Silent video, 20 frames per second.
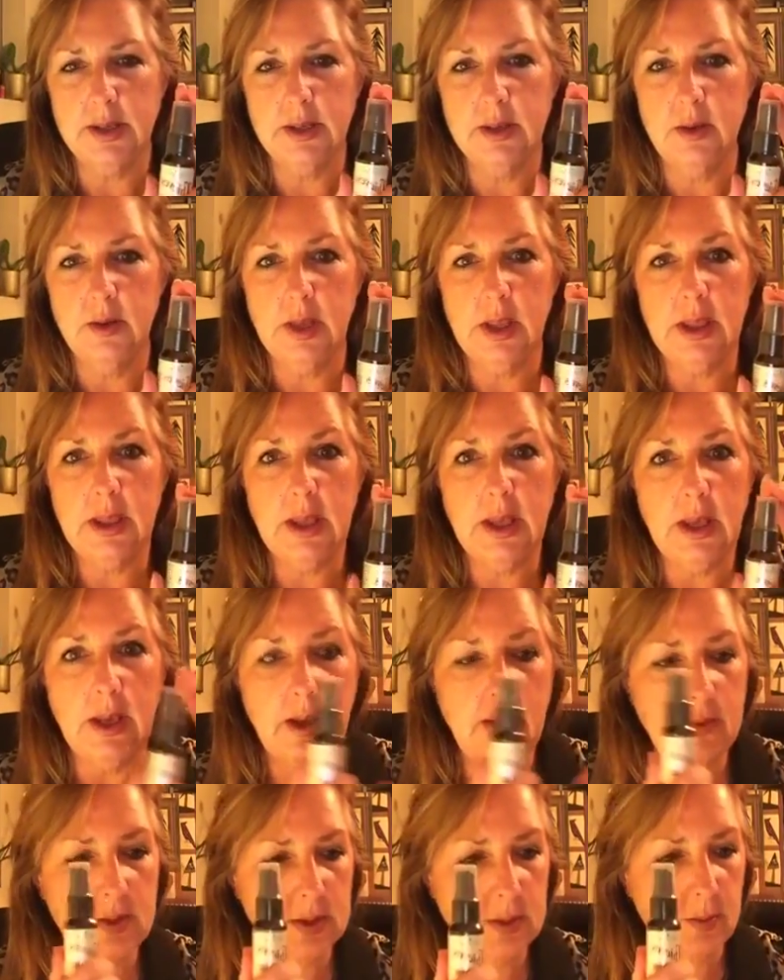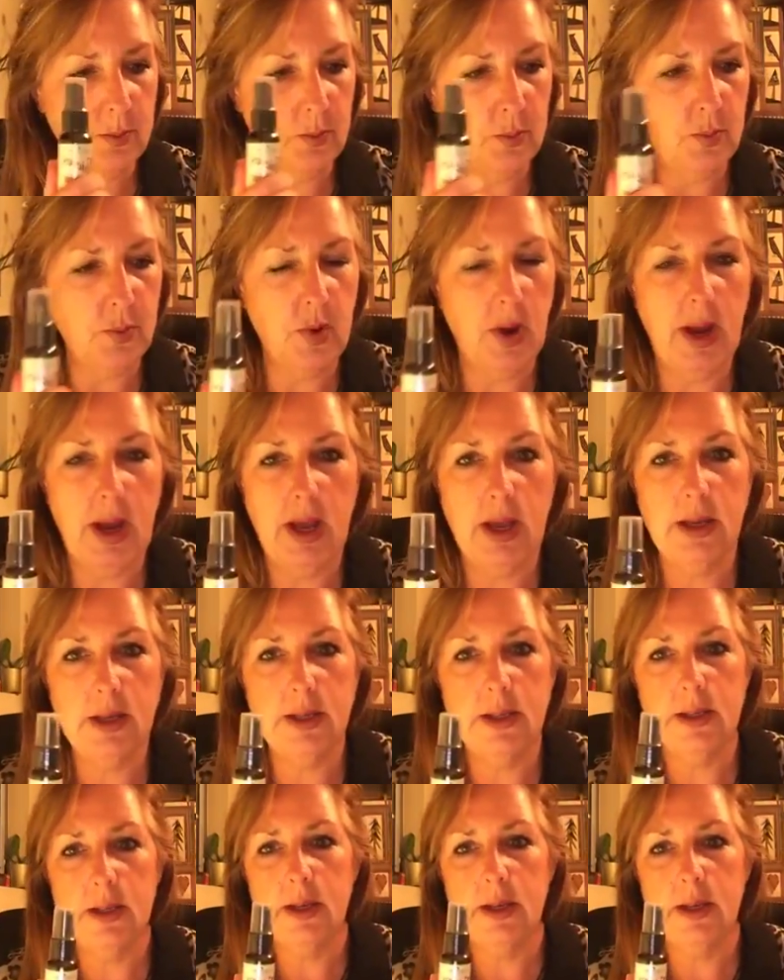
So the Thieves brand